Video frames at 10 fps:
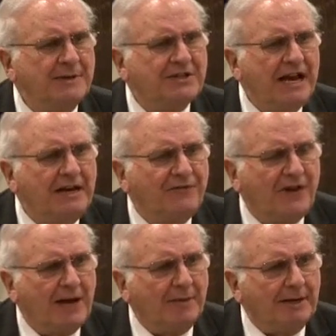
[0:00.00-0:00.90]
a potato
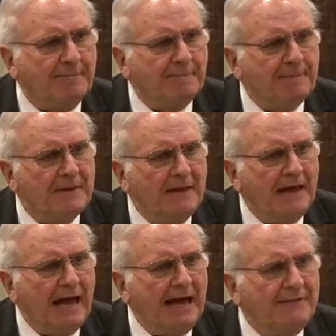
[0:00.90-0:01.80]
famine
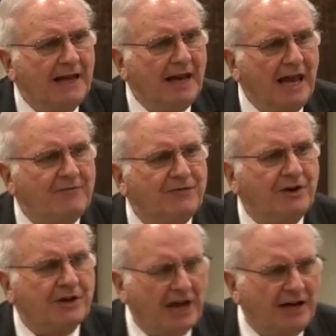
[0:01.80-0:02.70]
and they left
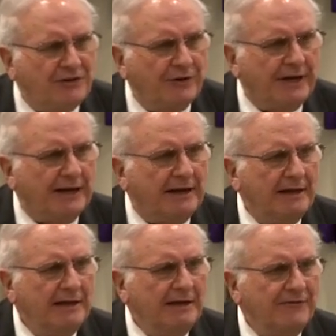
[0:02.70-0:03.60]
their country
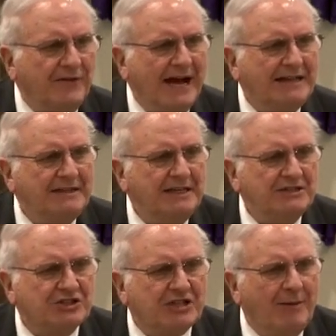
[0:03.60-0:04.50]

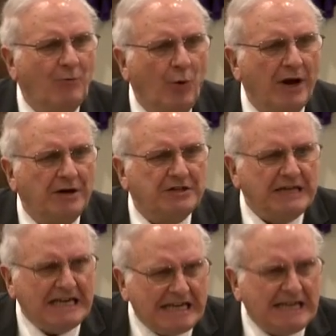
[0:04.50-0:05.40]
finding somewhere
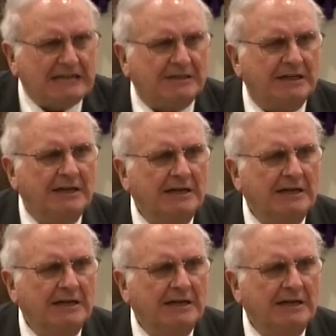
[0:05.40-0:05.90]
to eat.